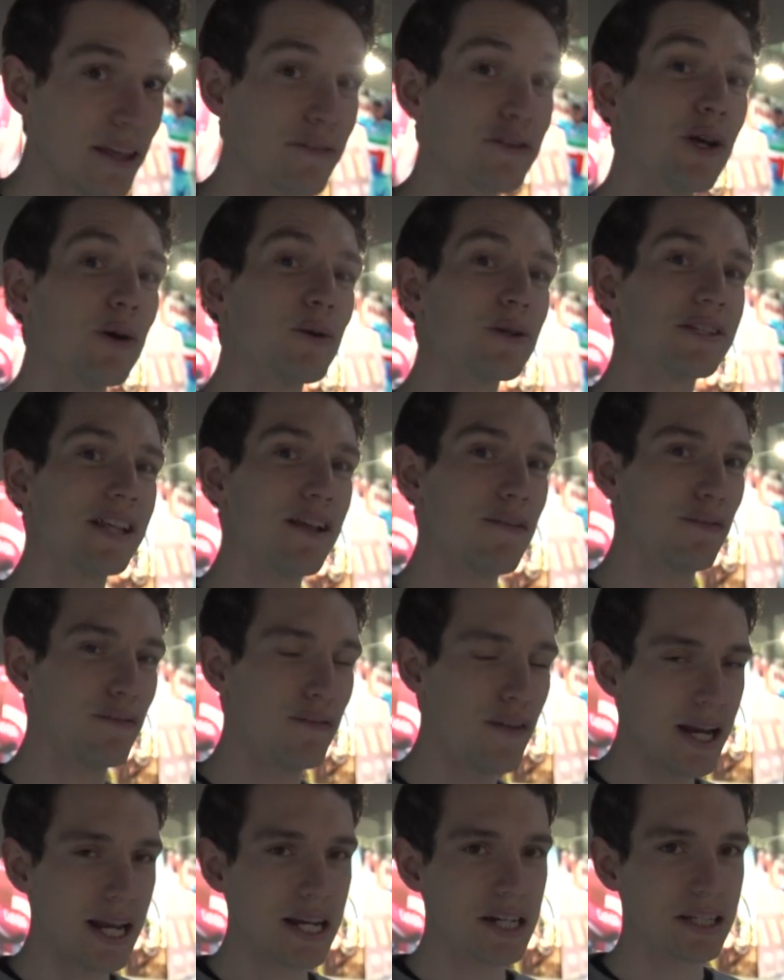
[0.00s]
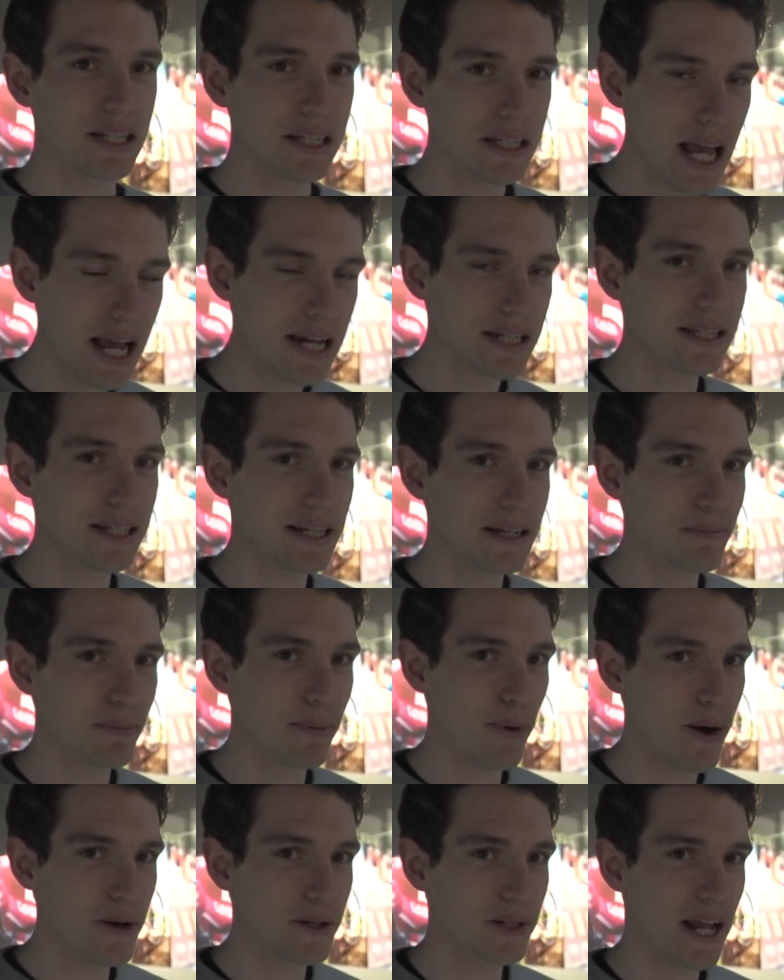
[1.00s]
they've told us they have finished the testing
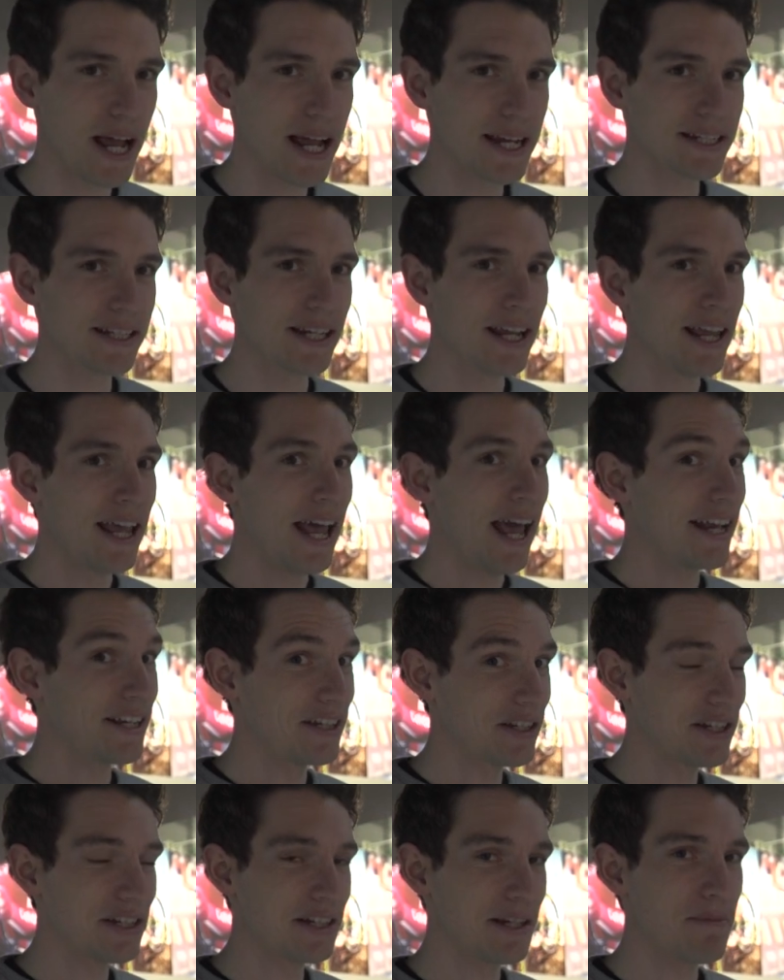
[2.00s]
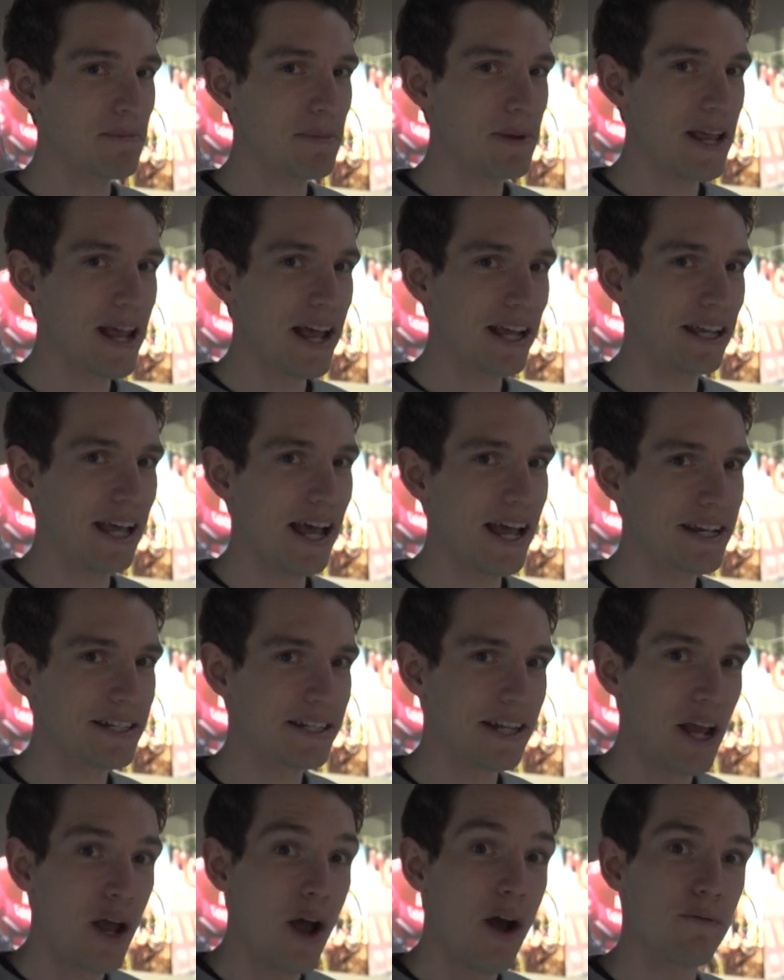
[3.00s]
process. It's just simply a
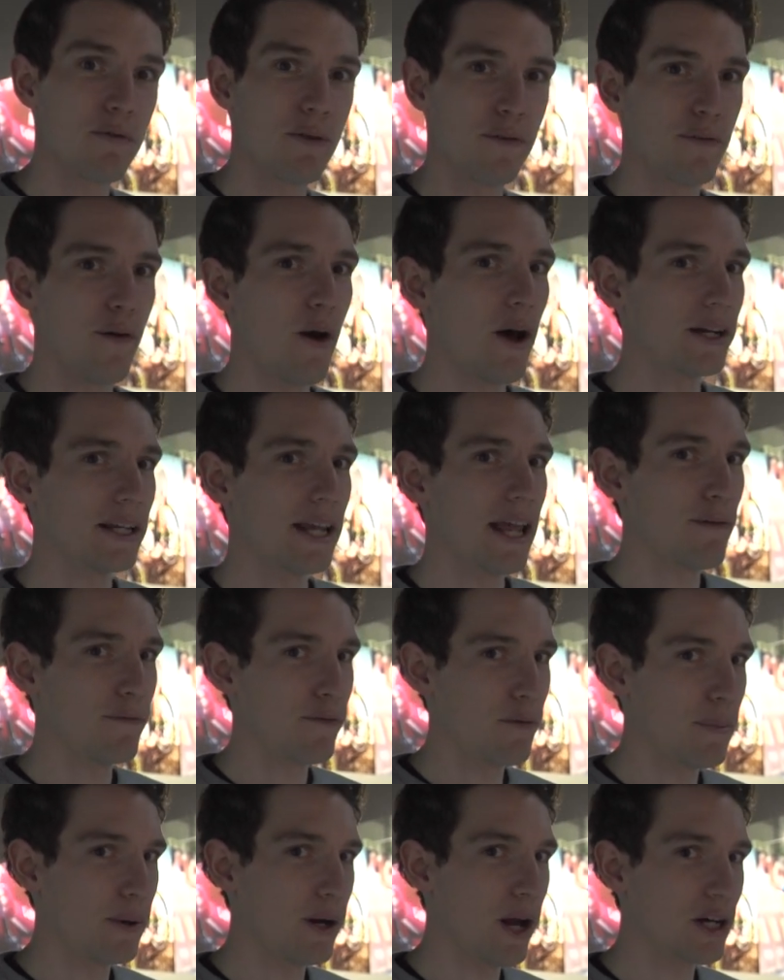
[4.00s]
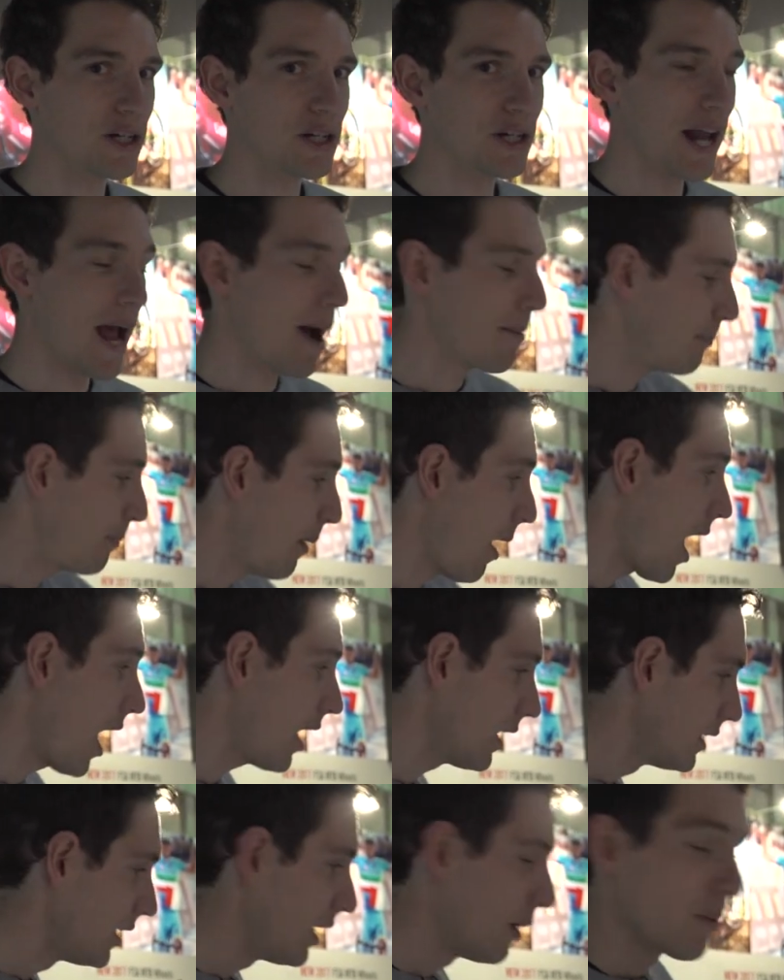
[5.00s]
case of refining it for production now.
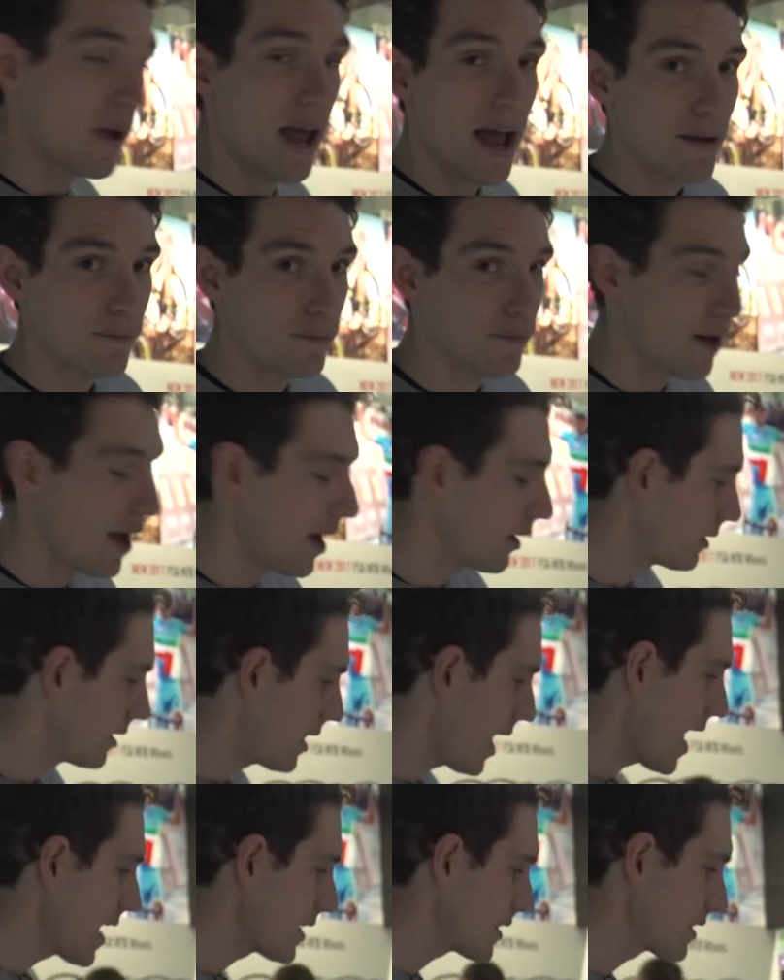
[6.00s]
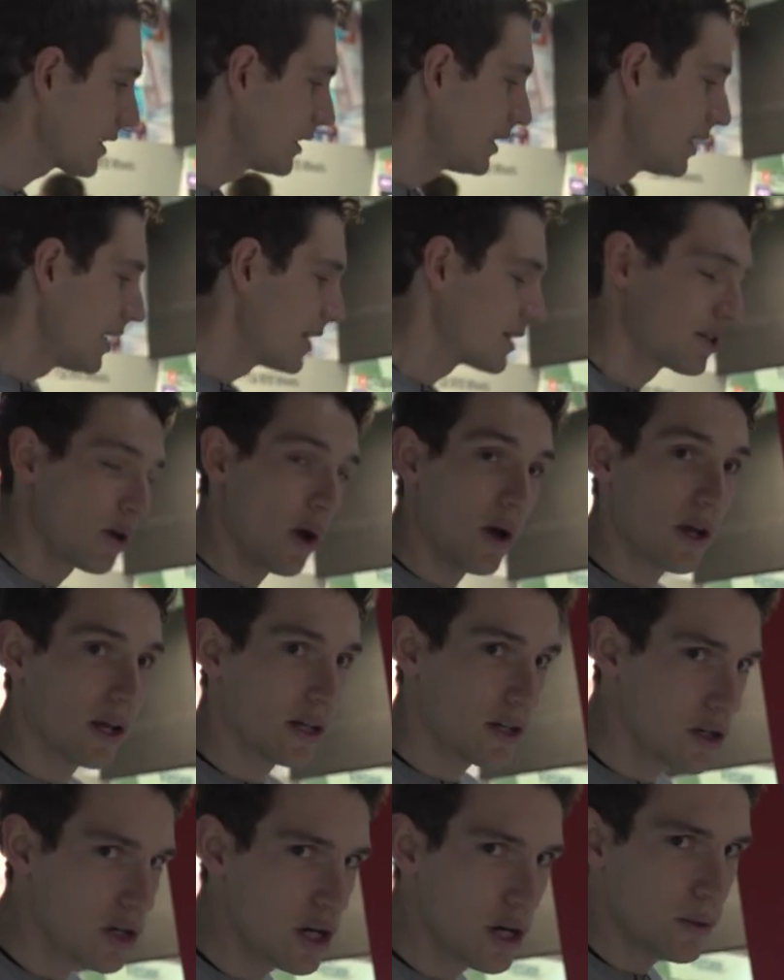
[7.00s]
But we have found this. It's
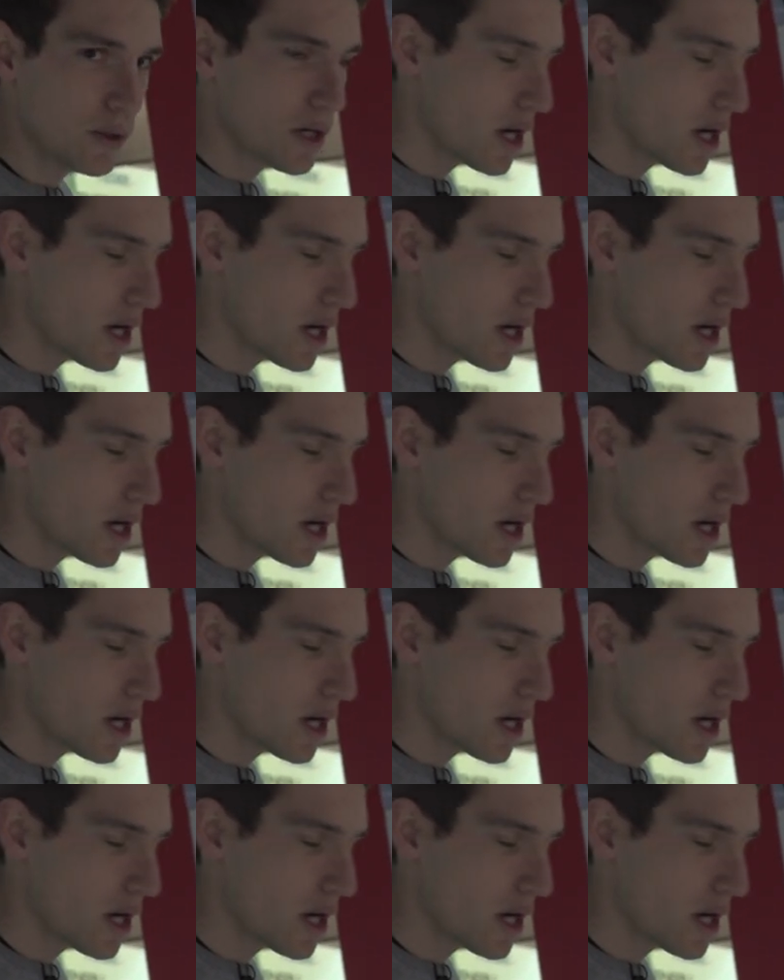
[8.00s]
not new